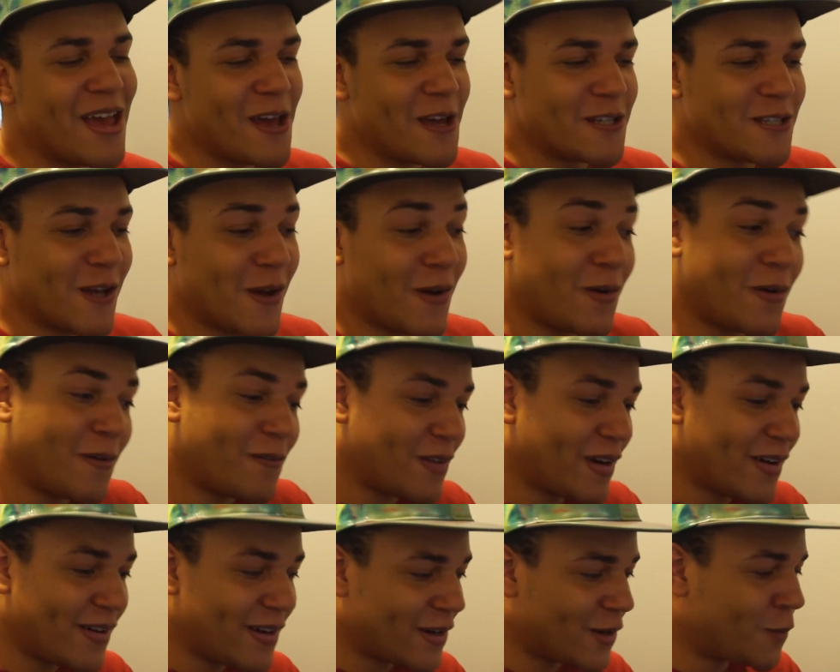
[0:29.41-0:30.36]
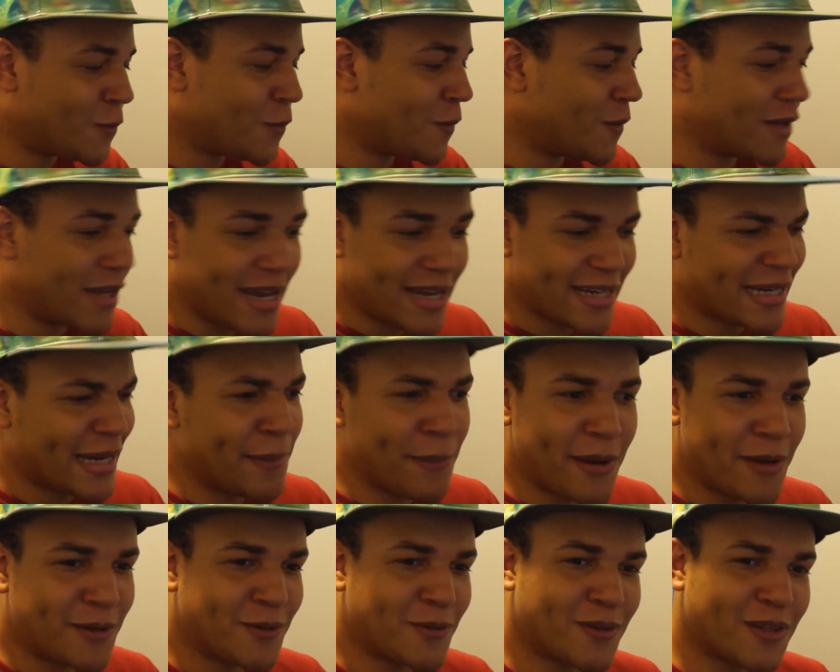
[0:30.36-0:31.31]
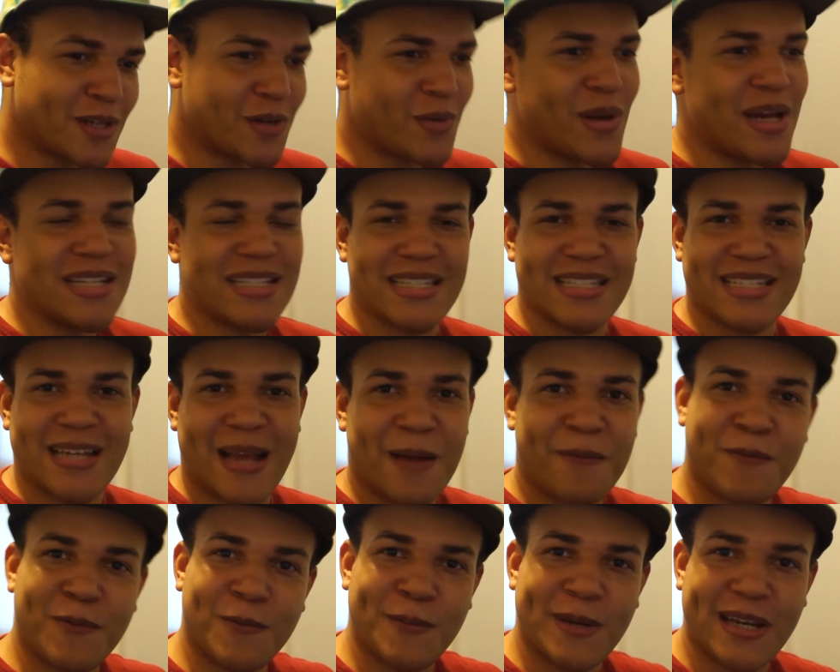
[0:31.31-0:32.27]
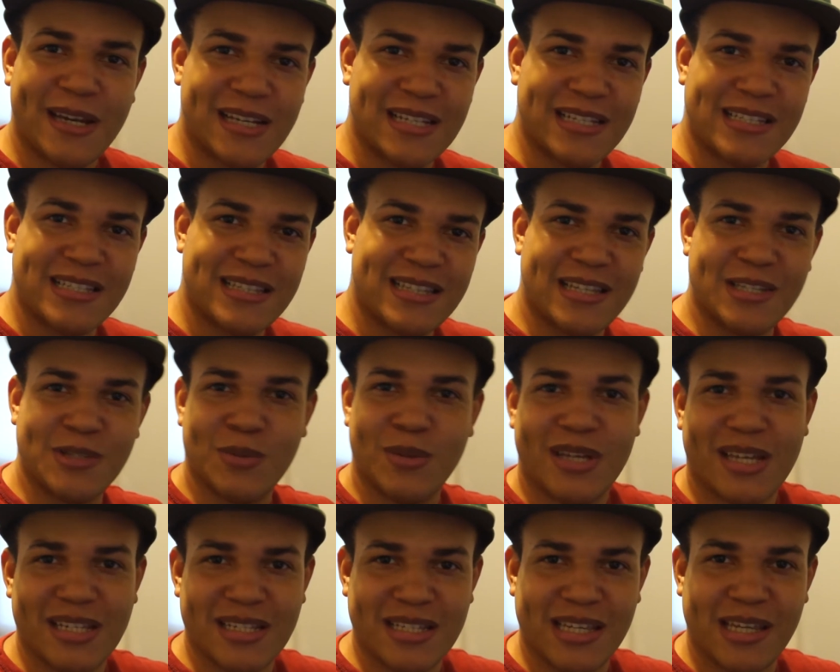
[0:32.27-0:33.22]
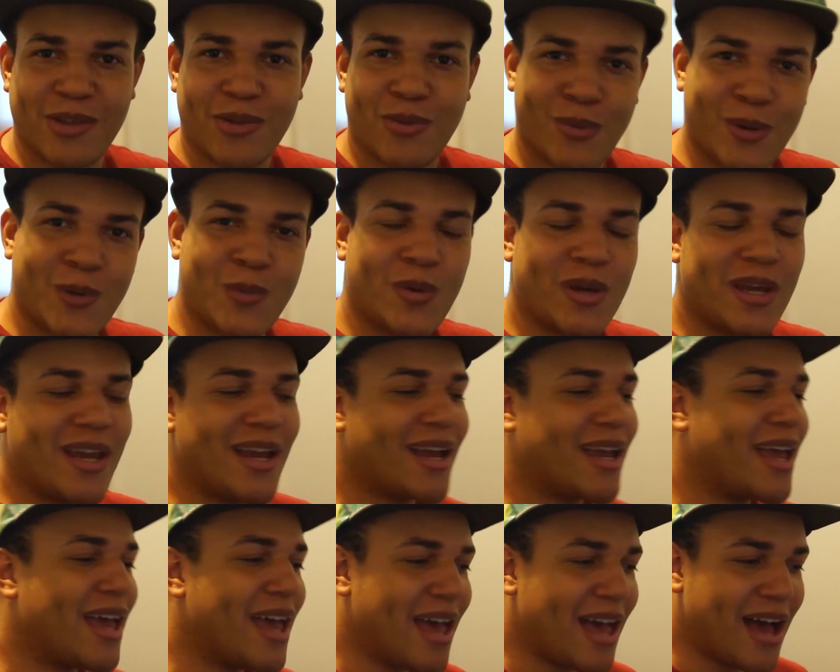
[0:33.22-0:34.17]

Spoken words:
So, very cool. Came out during the craziest time for me, because this week is E3 week.